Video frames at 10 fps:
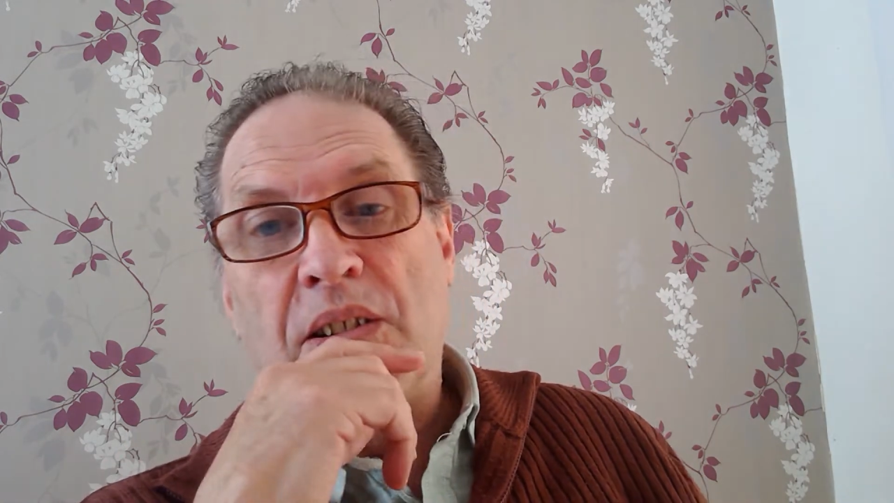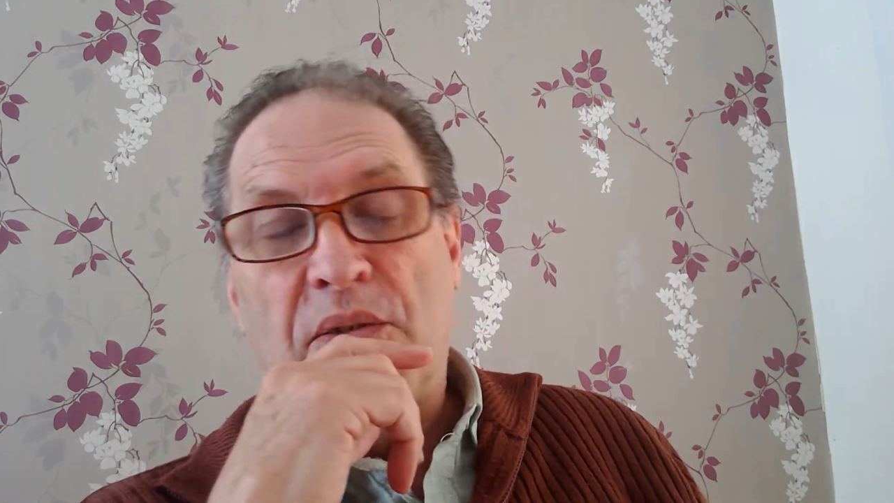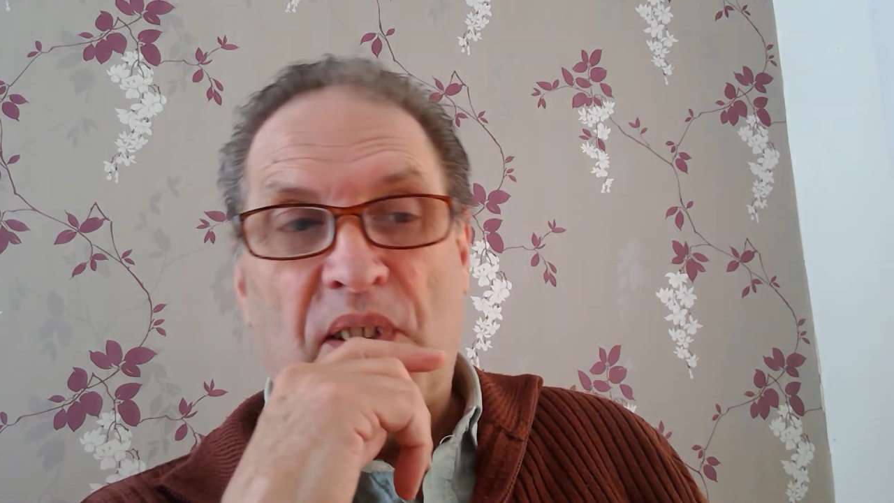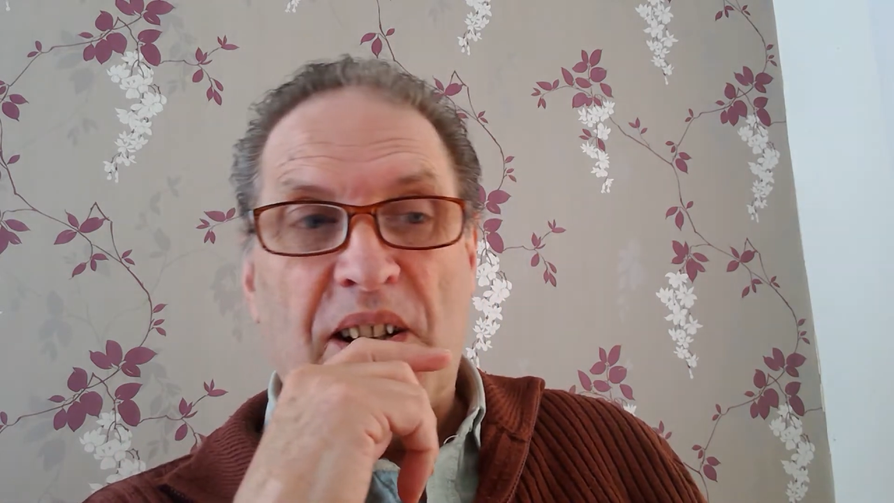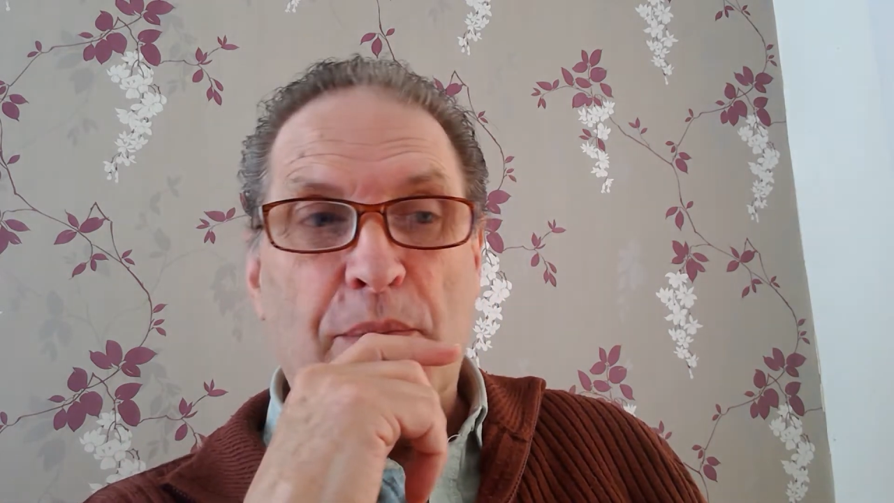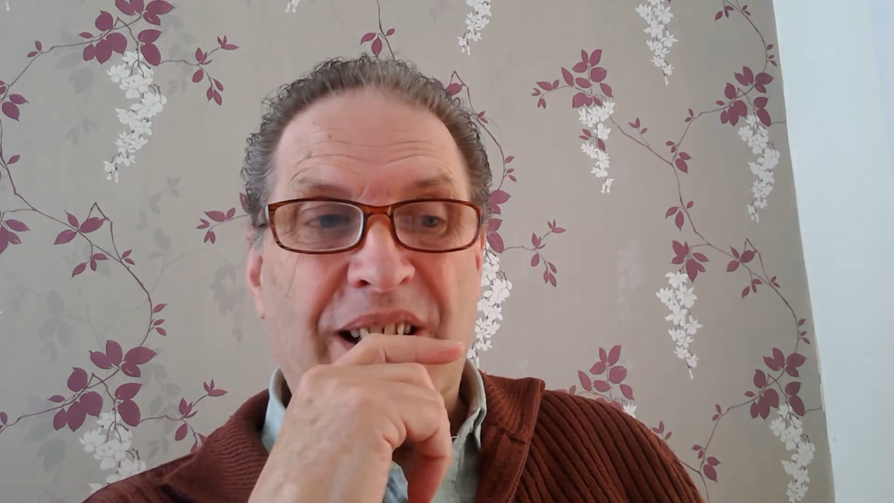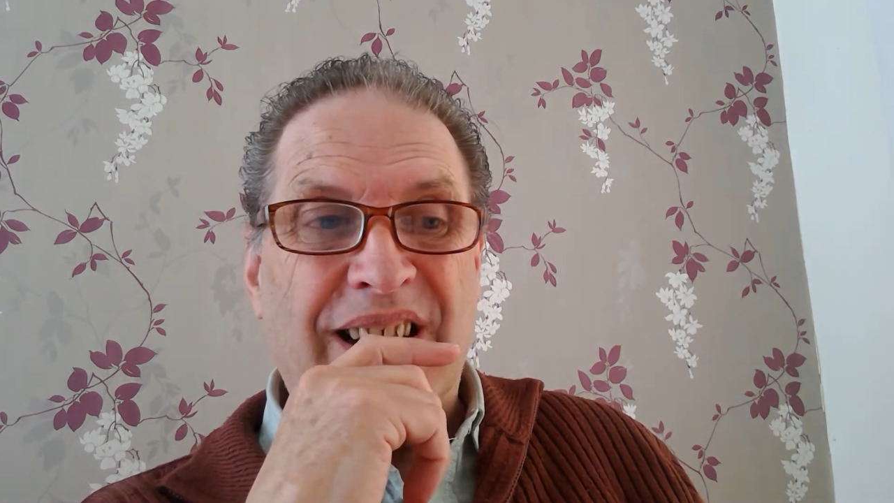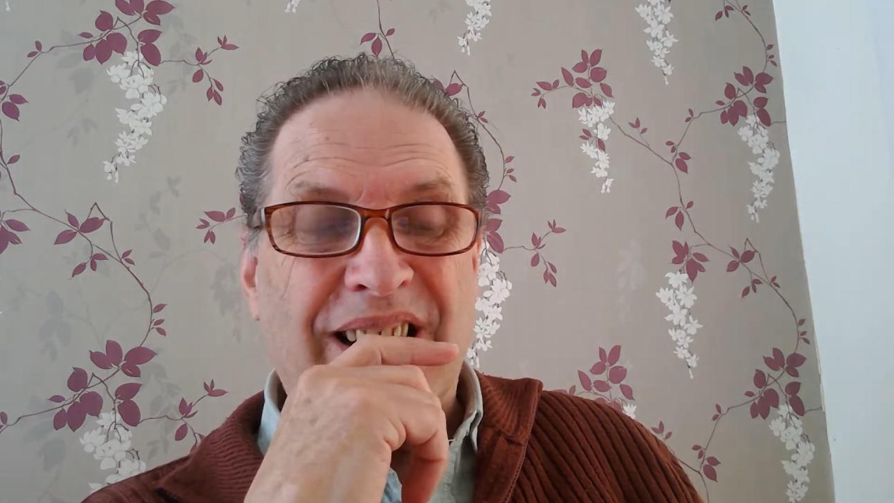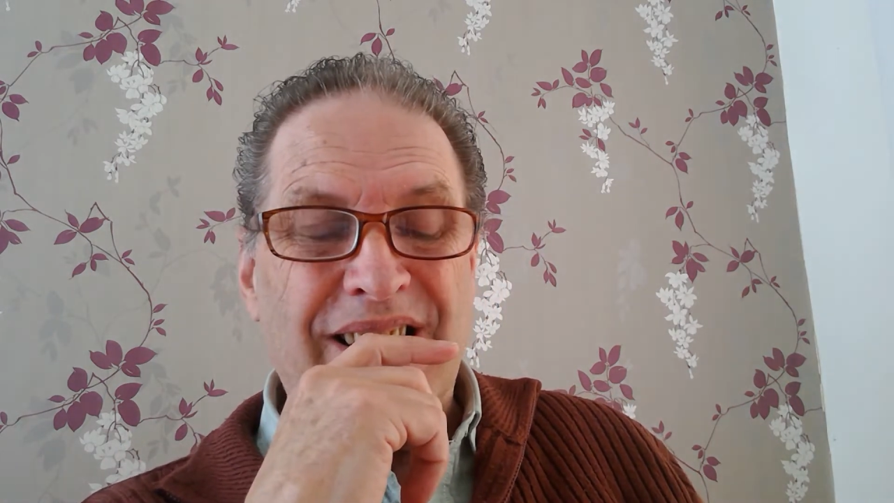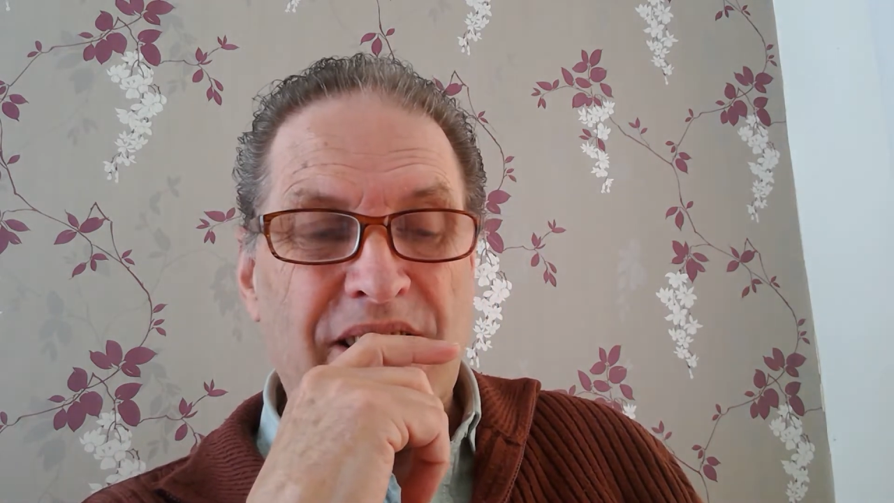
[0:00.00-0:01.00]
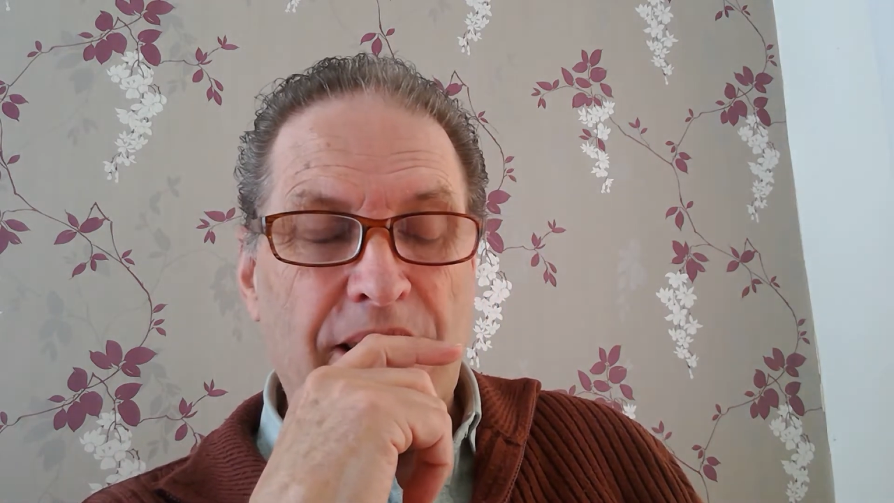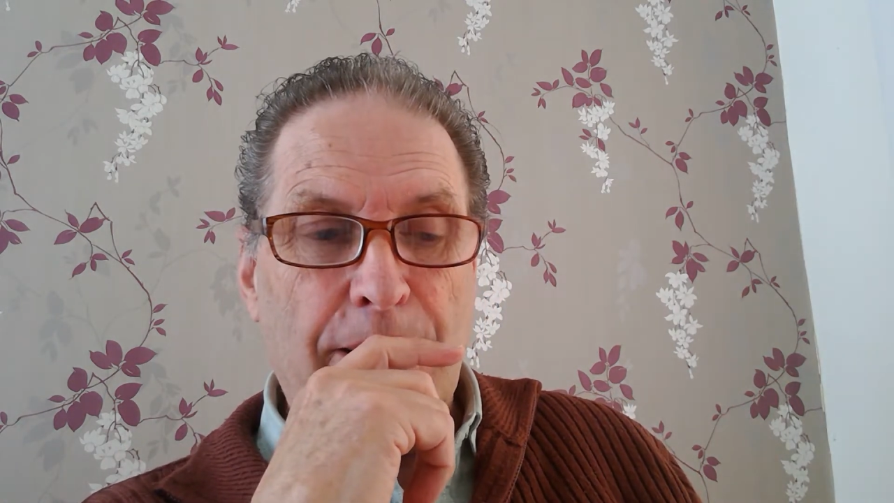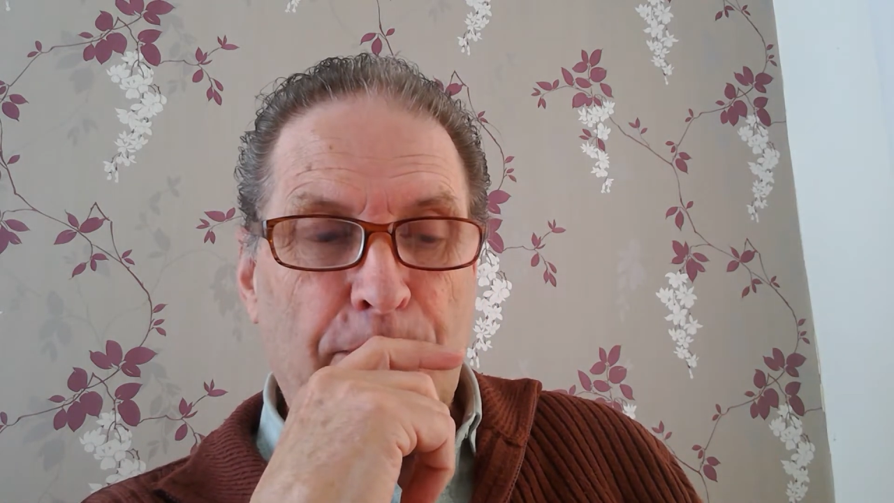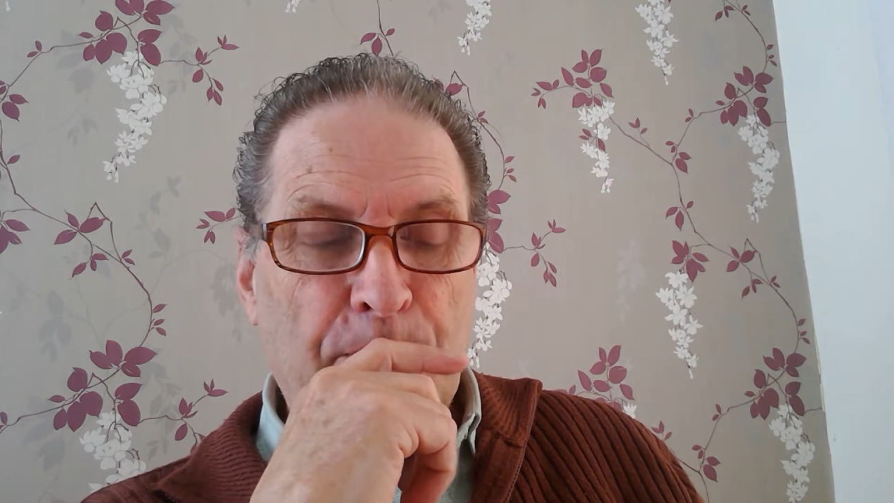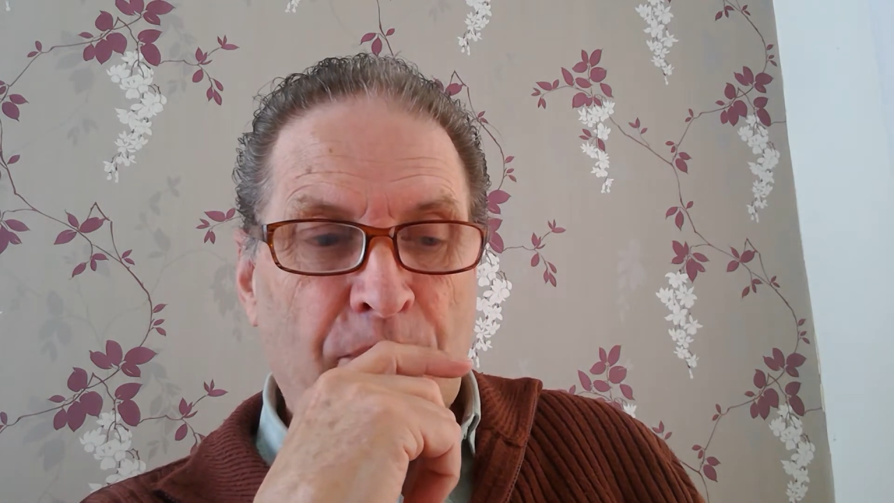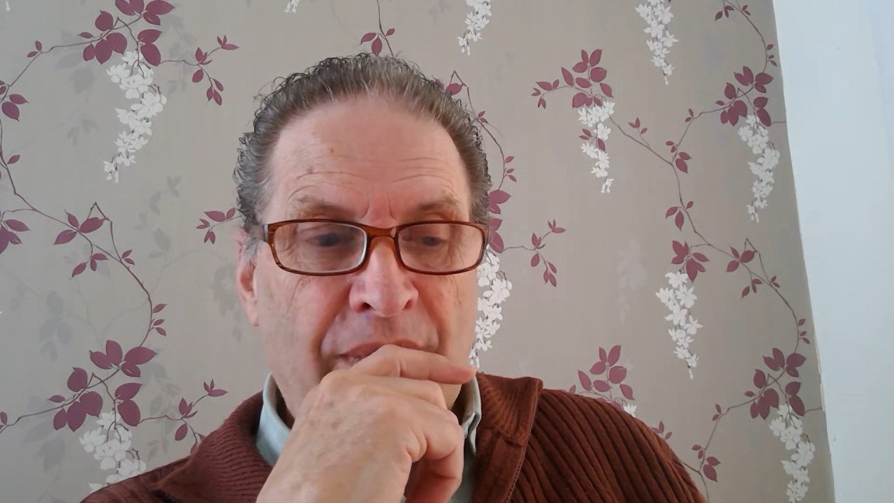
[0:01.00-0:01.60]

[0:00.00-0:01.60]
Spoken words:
fight back against it.